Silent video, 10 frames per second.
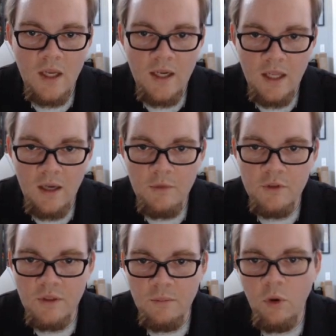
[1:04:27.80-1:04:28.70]
And again, I'm
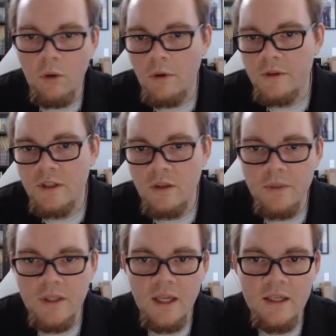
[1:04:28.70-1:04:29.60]
using poor words here,
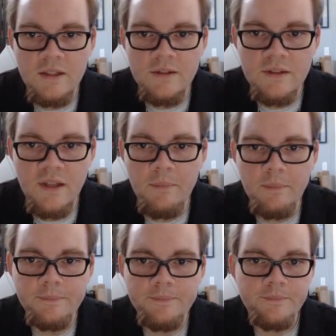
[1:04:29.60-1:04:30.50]
but the idea is the same.
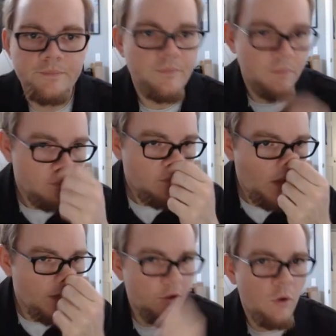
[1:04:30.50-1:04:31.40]

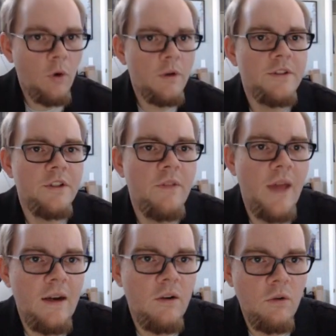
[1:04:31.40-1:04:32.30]
So in order to do
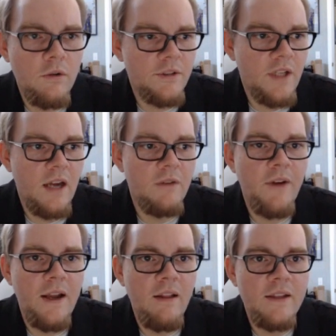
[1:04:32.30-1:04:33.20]
that, in order to kind of
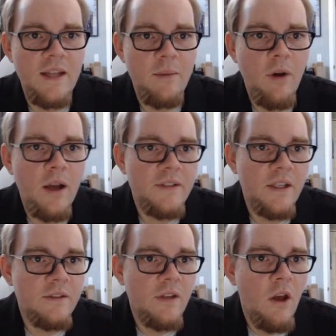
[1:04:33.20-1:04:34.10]
finalize that
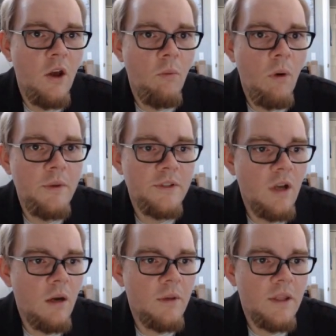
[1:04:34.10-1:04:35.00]
process, what we
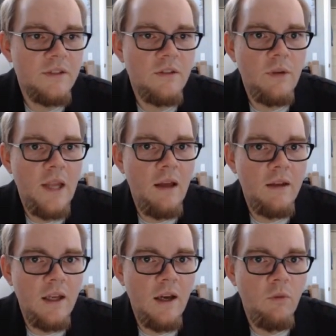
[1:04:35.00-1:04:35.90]
start with is the
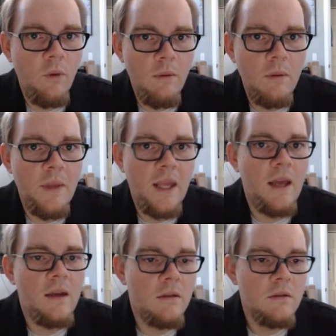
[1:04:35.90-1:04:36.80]
reality of where we
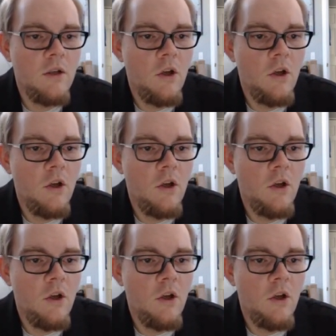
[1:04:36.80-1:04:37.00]
began.